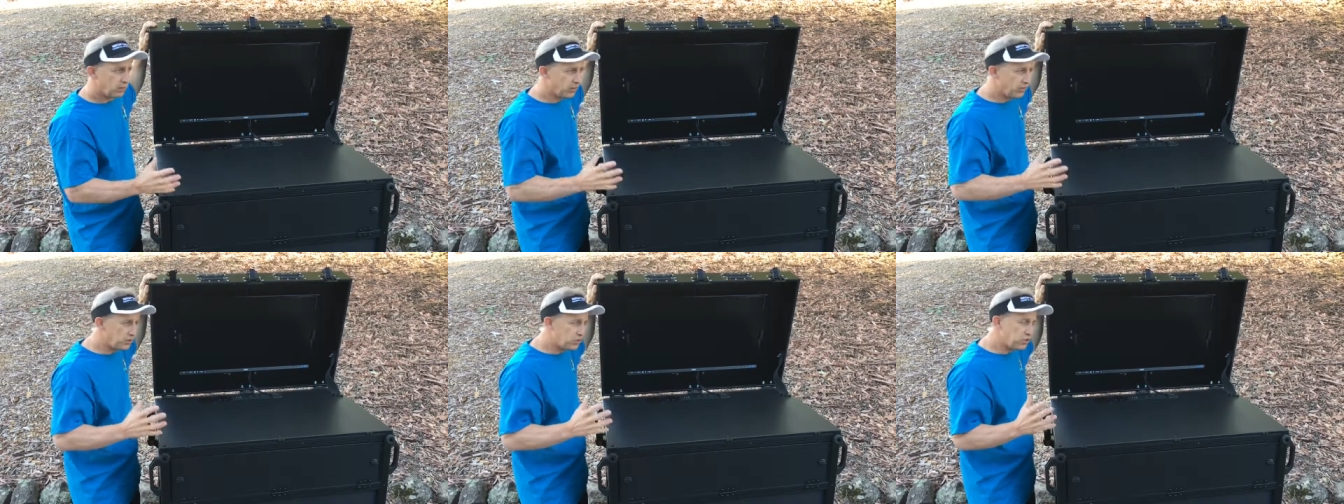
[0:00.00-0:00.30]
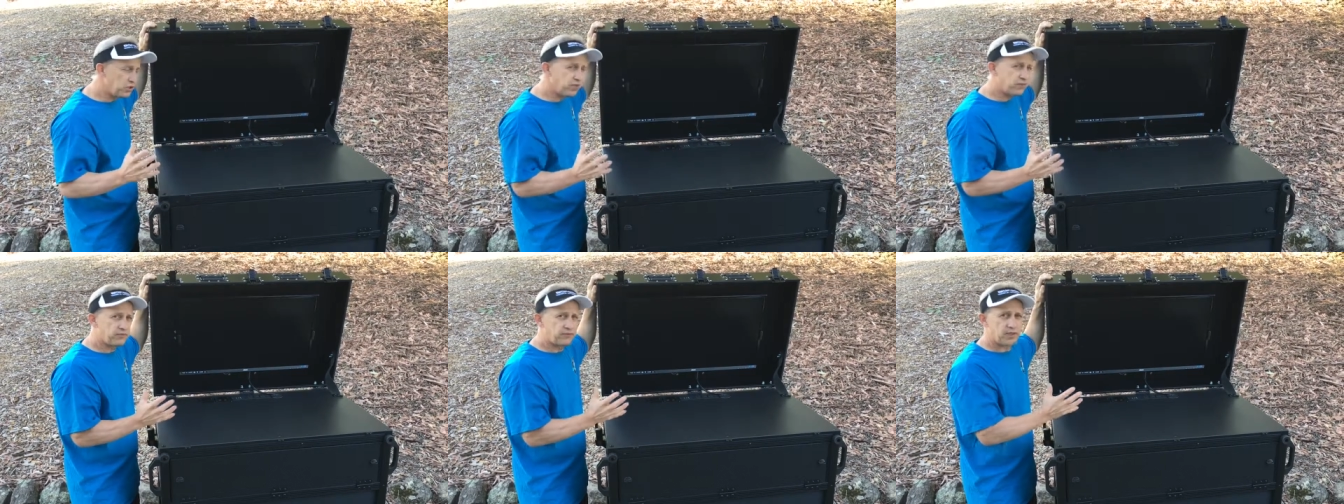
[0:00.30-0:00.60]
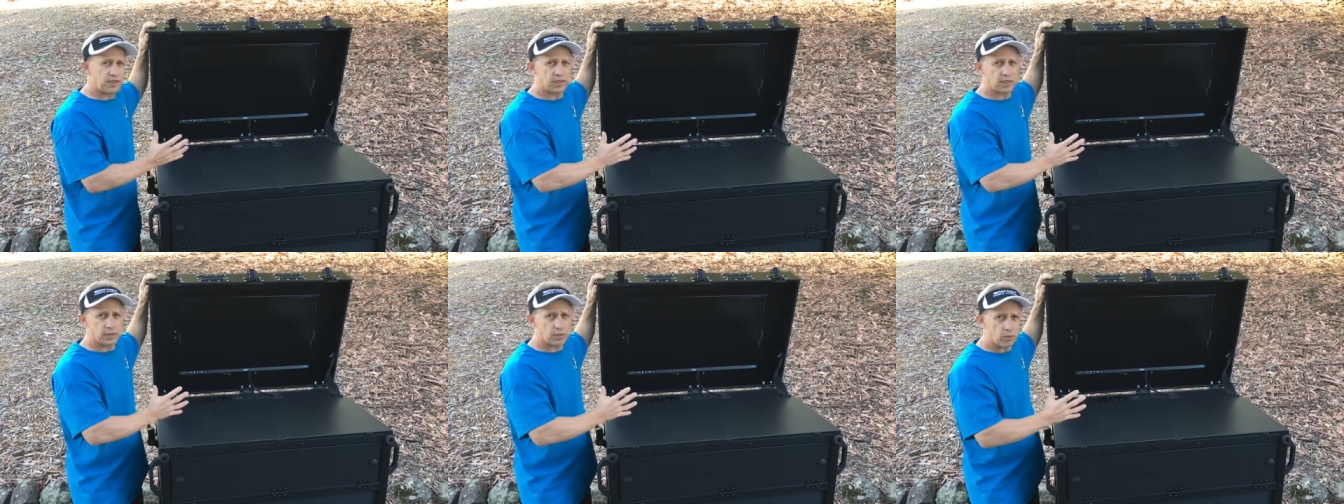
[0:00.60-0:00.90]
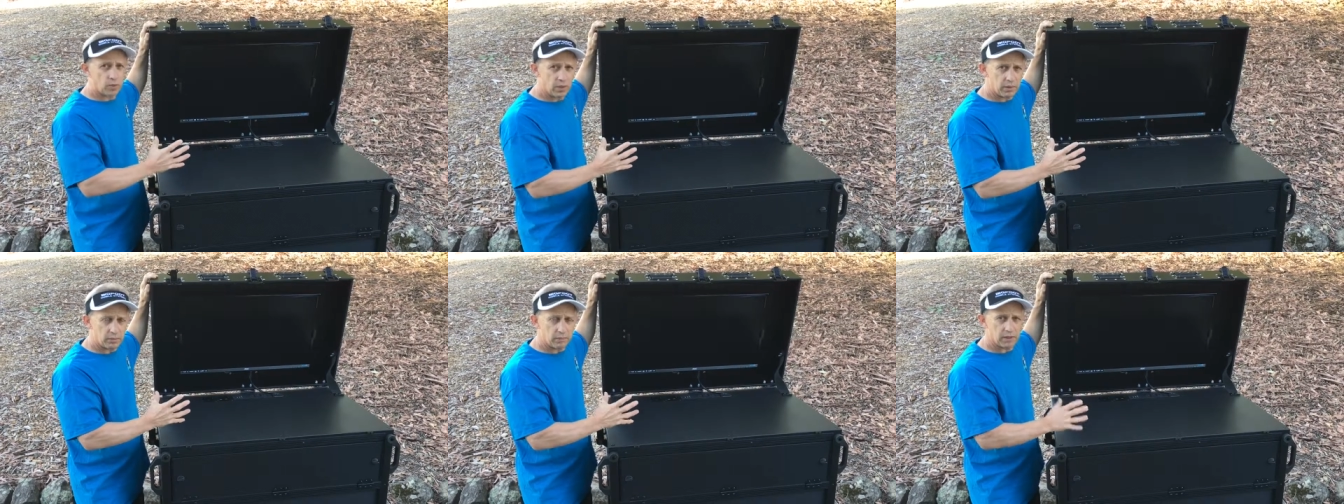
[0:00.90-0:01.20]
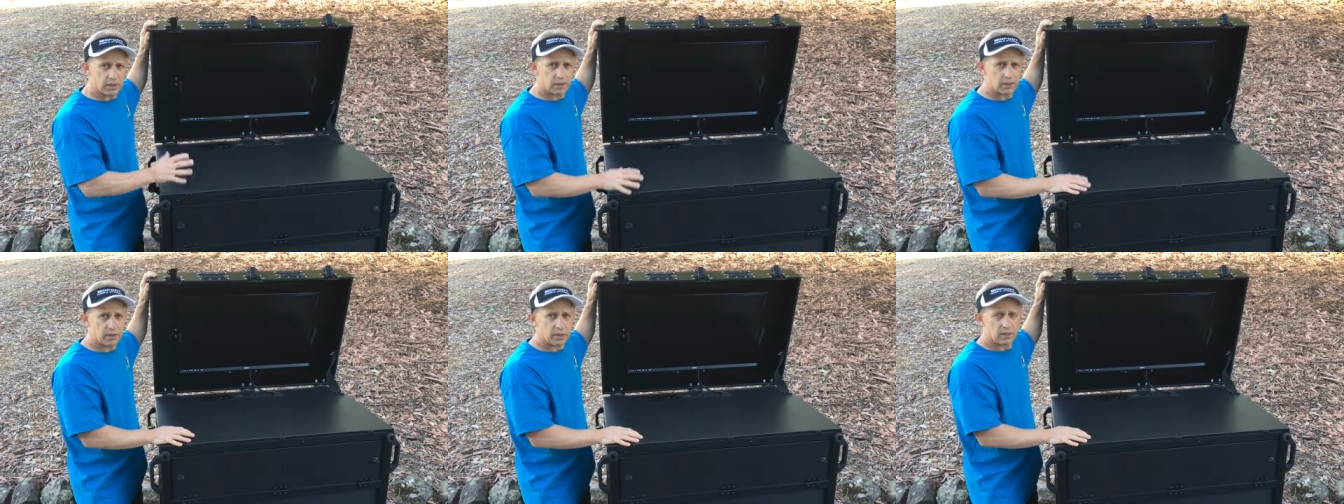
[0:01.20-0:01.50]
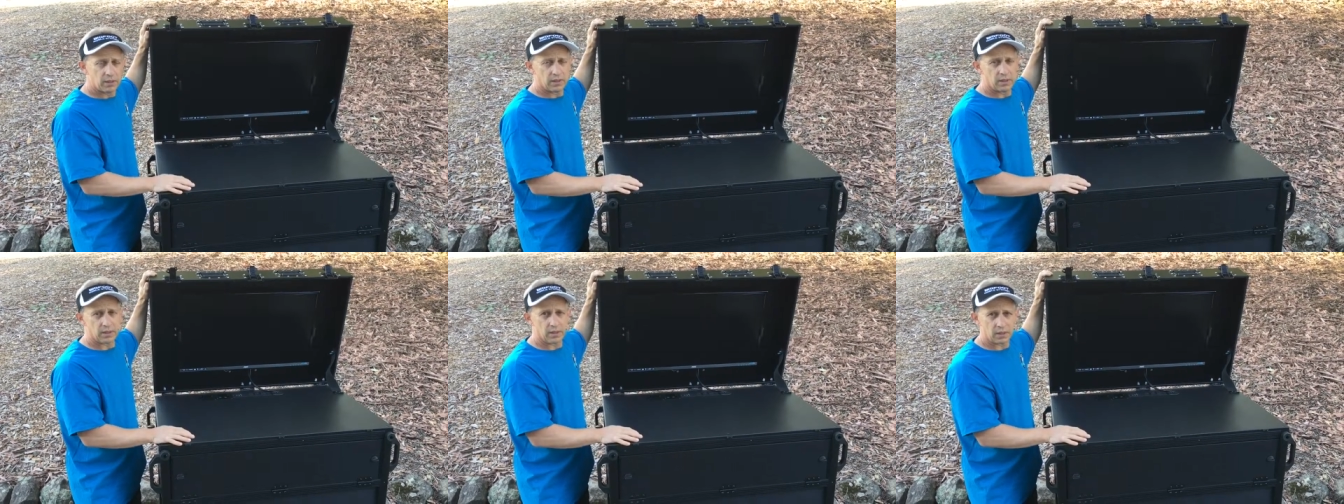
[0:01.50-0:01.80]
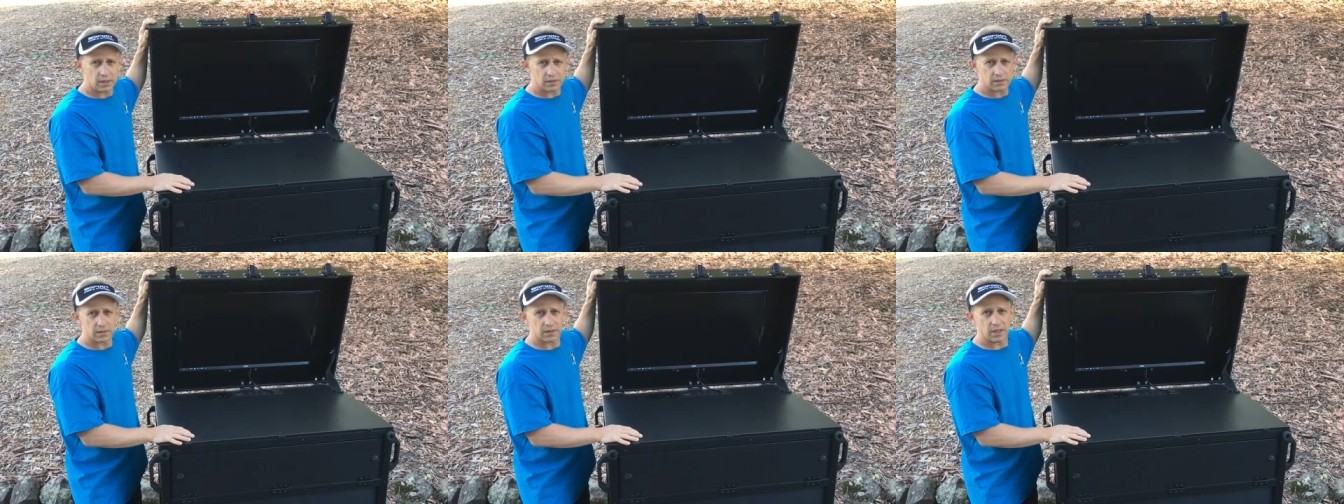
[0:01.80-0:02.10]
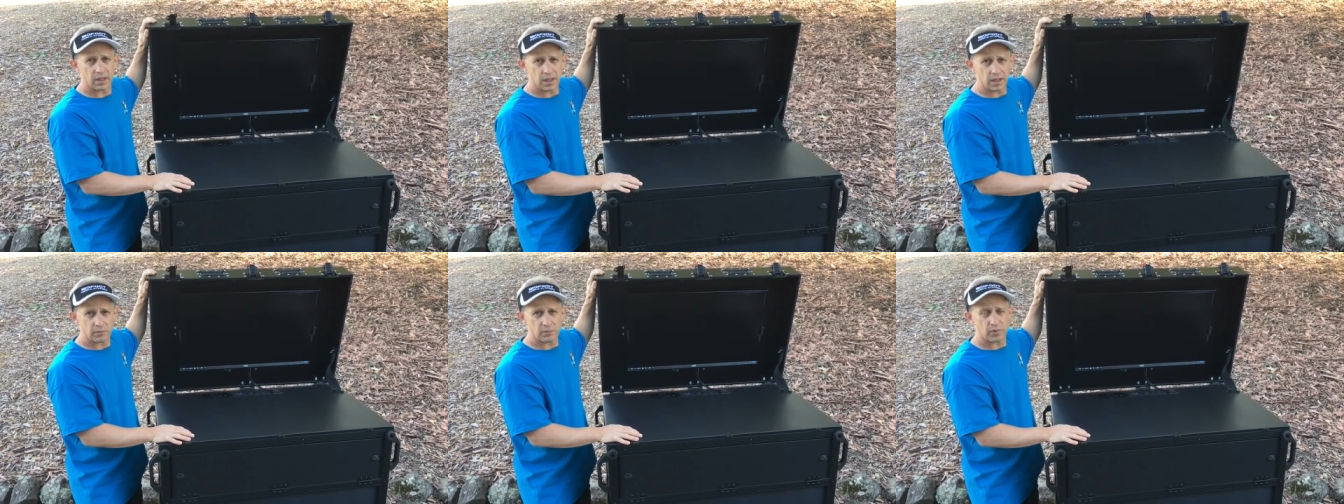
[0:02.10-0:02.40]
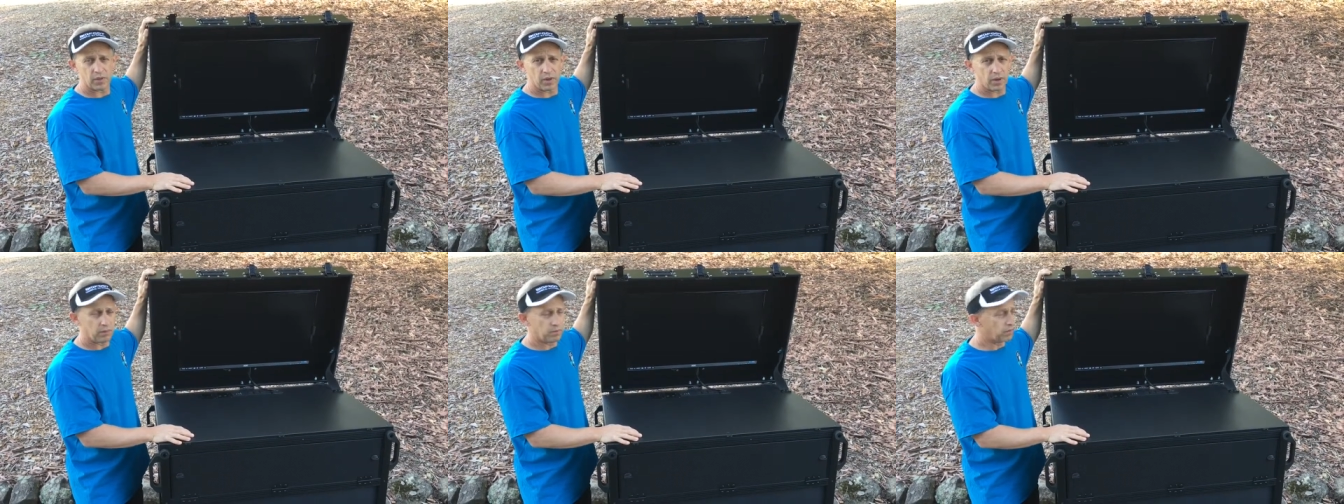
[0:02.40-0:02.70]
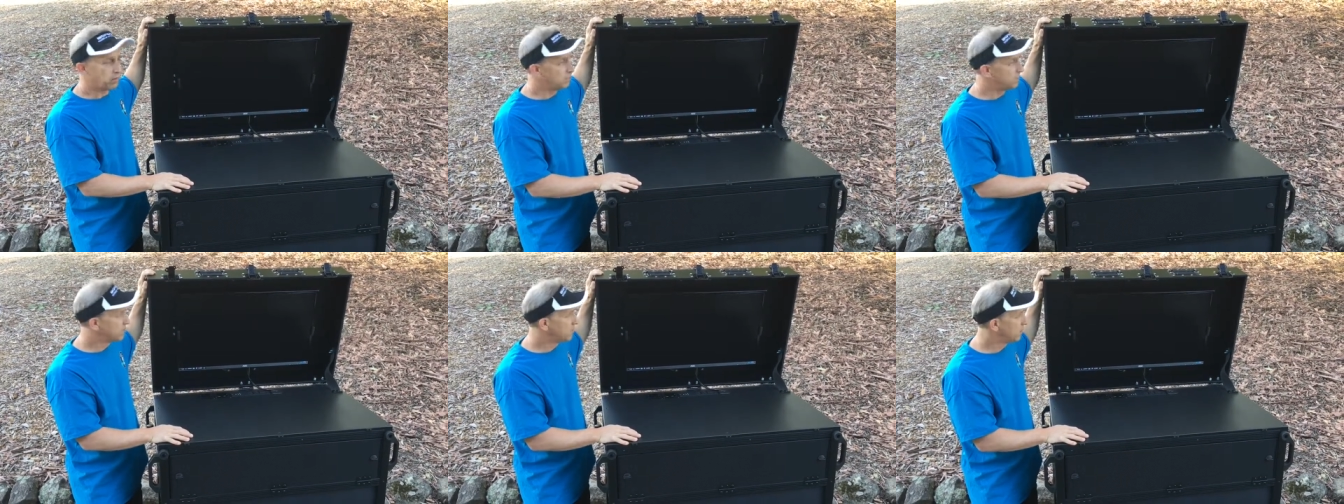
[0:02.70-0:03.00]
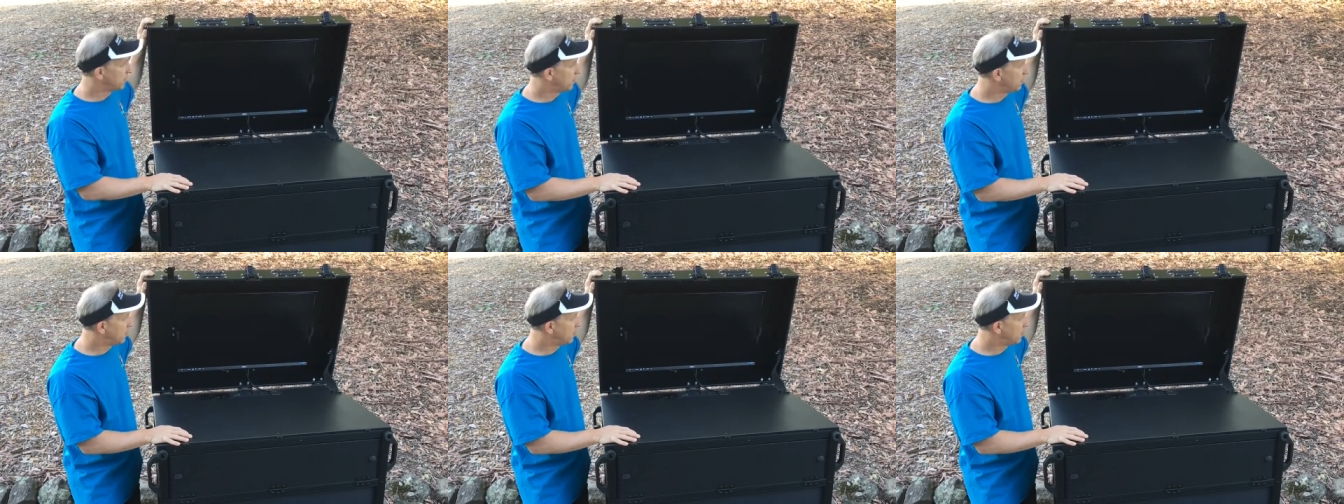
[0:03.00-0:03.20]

with shifting equipment can cause a lot of problems.